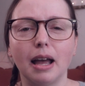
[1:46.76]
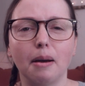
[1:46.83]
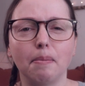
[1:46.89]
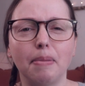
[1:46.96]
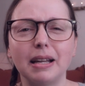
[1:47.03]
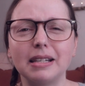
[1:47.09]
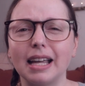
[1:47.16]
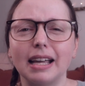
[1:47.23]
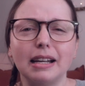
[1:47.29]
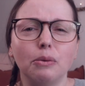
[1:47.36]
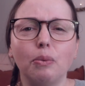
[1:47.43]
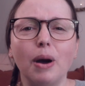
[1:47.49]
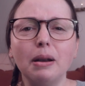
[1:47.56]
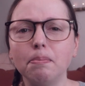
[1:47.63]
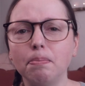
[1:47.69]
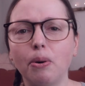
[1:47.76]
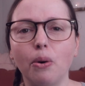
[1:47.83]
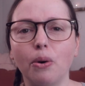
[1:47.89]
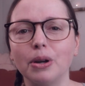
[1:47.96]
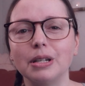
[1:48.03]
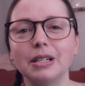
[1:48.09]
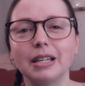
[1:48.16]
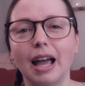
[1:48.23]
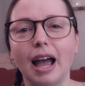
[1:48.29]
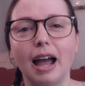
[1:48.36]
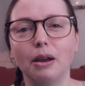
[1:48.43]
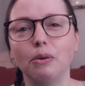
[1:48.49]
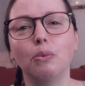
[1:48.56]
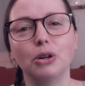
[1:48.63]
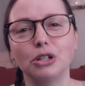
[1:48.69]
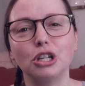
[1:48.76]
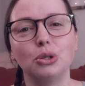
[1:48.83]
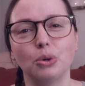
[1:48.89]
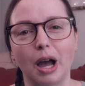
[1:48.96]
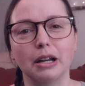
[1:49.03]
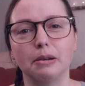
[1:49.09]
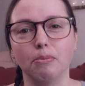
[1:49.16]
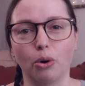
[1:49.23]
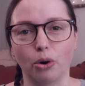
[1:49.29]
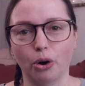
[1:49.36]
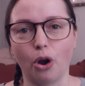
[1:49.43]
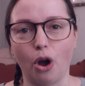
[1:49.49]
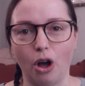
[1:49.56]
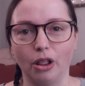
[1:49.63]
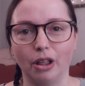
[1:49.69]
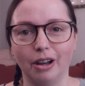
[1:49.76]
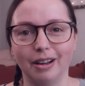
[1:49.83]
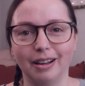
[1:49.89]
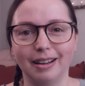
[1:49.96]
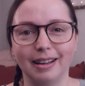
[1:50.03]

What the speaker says: but at one point I wanted to add more color.